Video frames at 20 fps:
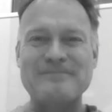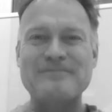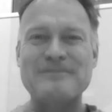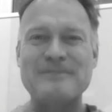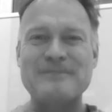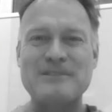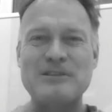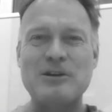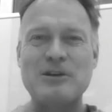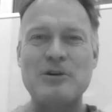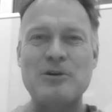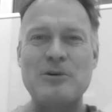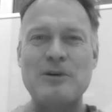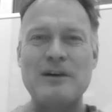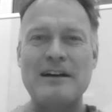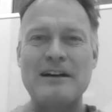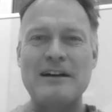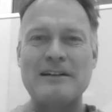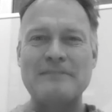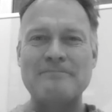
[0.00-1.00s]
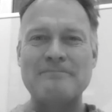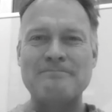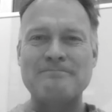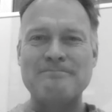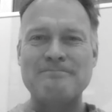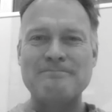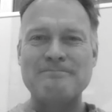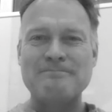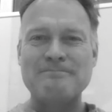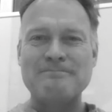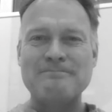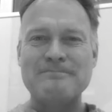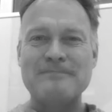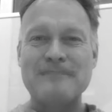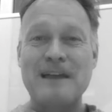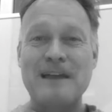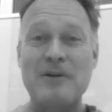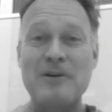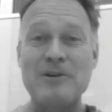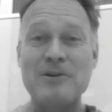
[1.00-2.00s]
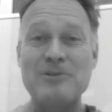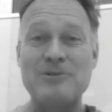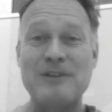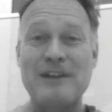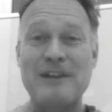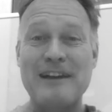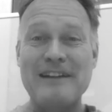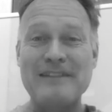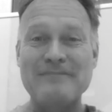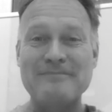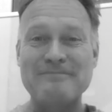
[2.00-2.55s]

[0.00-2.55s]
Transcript: So, how are you today?